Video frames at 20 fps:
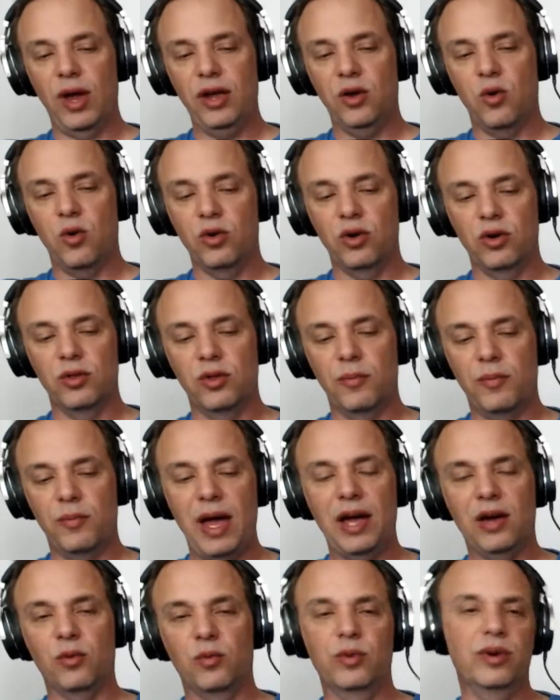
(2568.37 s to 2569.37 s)
corner, the
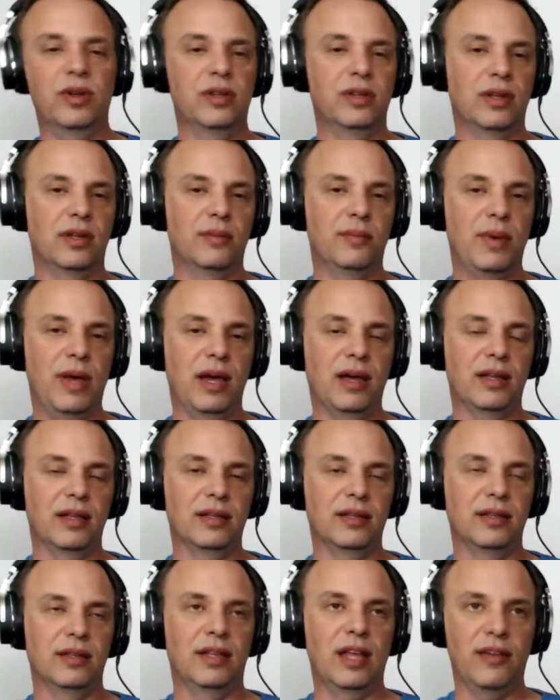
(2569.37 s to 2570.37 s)
back
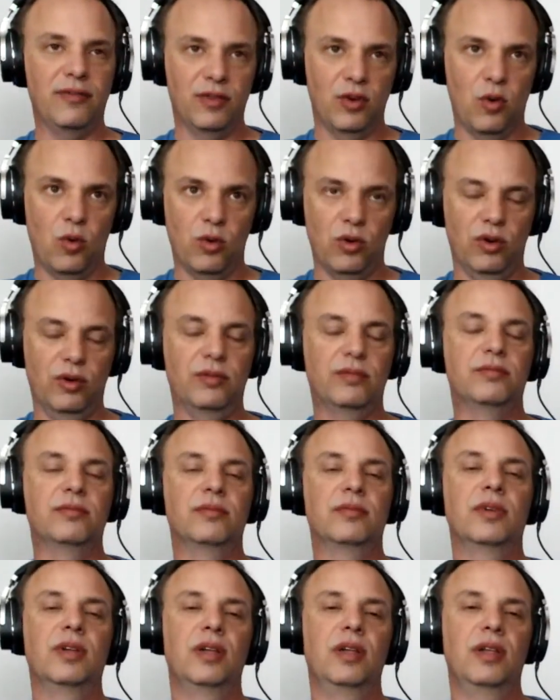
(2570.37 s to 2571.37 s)
left corner.
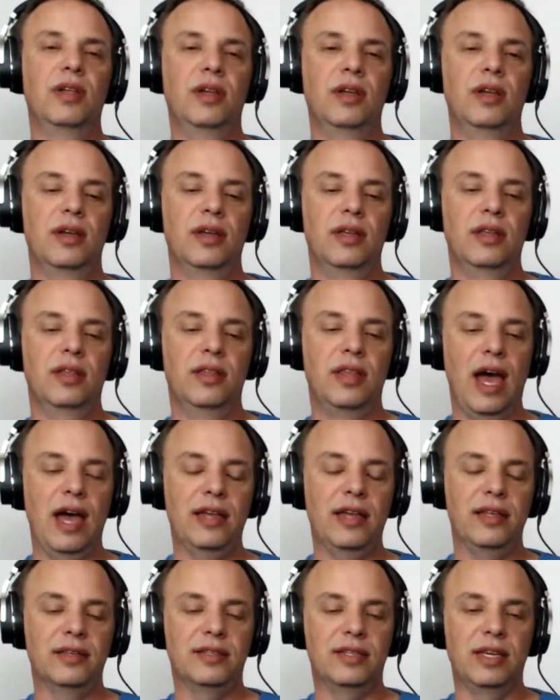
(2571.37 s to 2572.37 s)

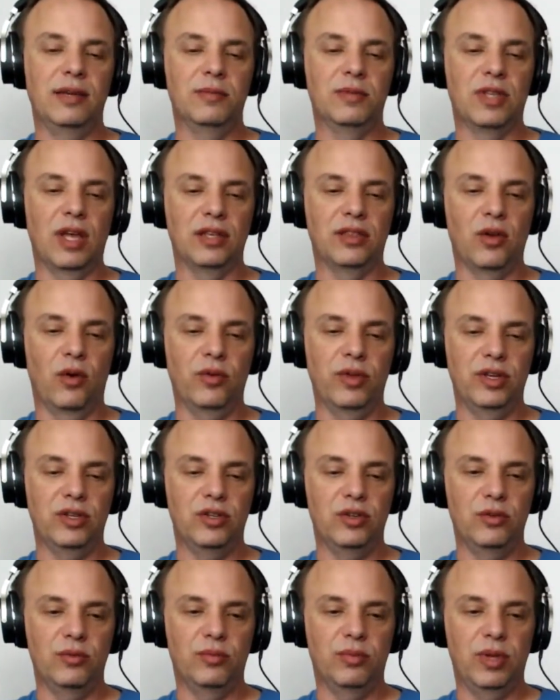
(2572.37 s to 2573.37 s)
That seems like the only
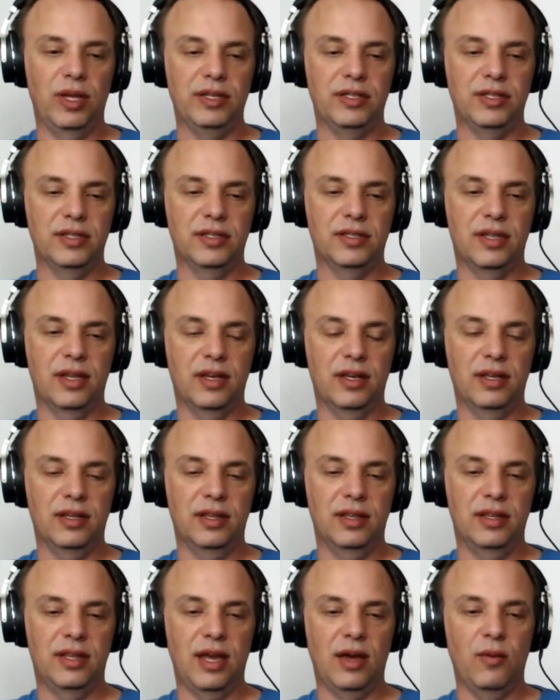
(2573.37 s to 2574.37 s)
2 places that
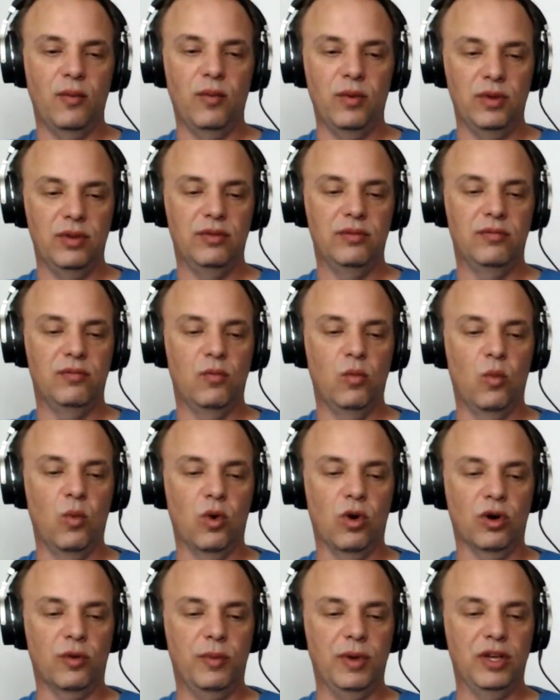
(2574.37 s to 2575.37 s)
would
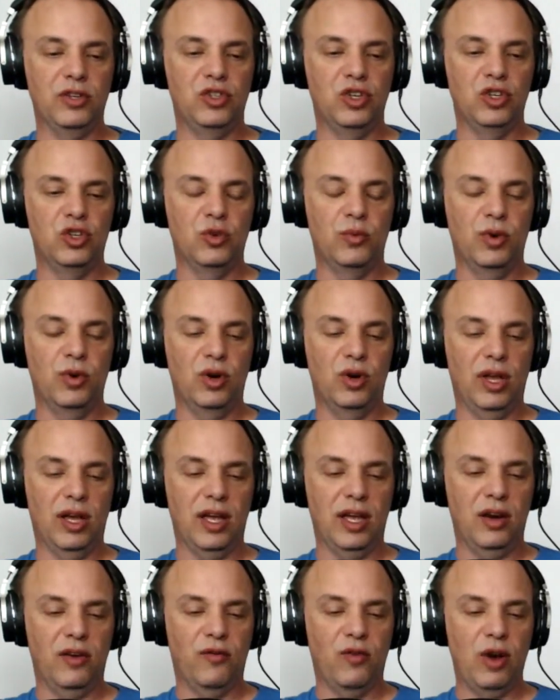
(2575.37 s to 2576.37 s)
work, because you could put it
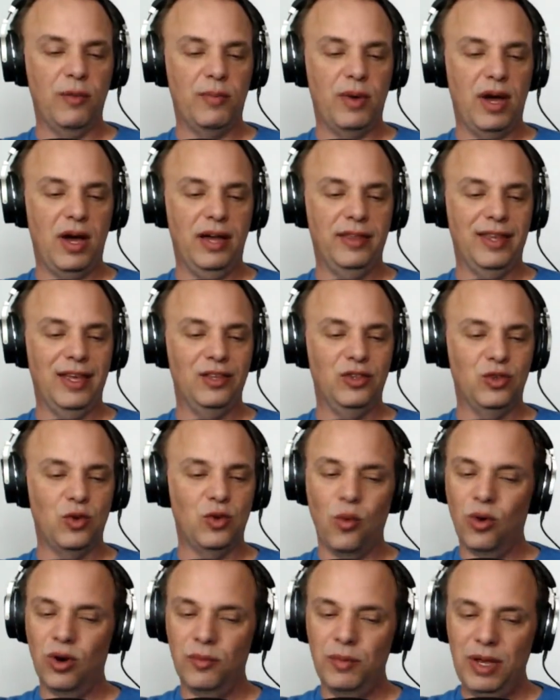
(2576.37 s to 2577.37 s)
kind of right behind that
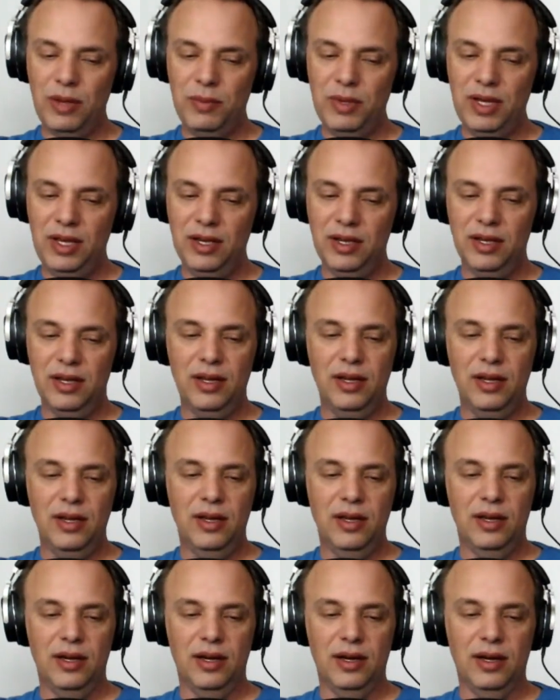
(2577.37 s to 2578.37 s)
door, maybe.
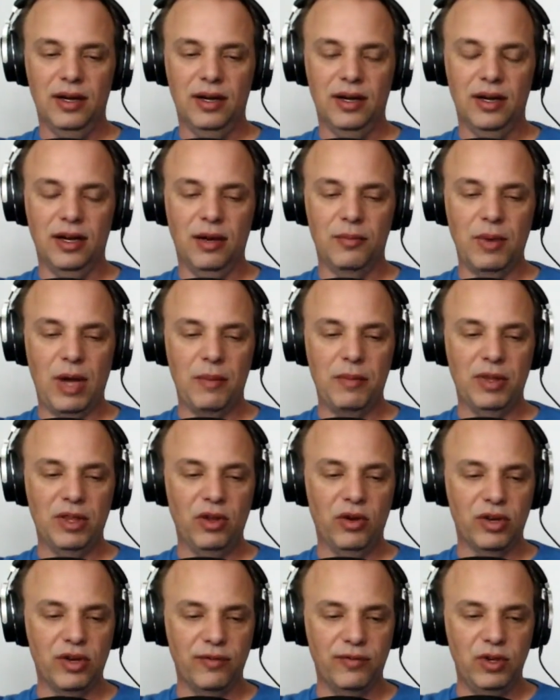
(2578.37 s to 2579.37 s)
I'm a
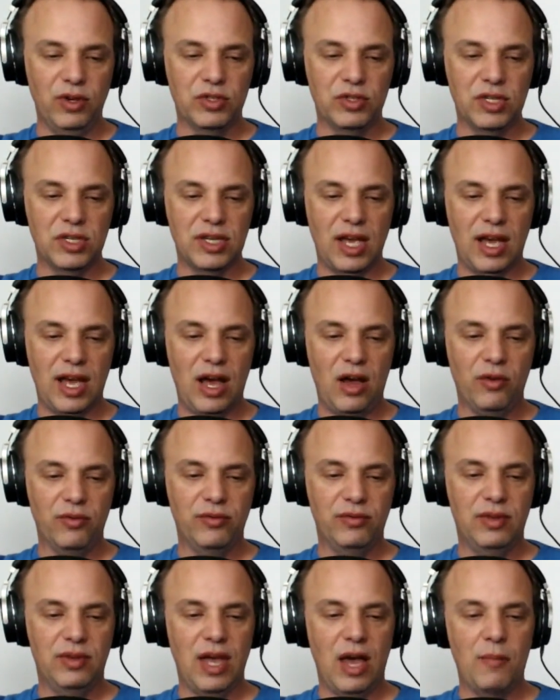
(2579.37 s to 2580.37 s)
little confused at how
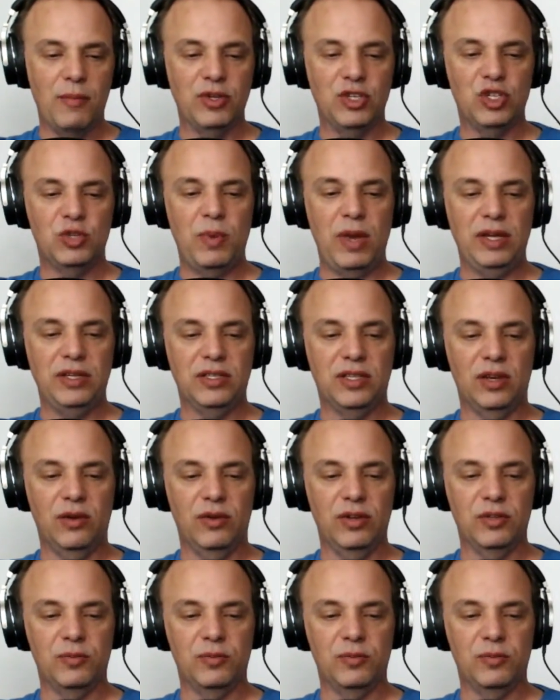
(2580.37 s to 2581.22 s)
much space there is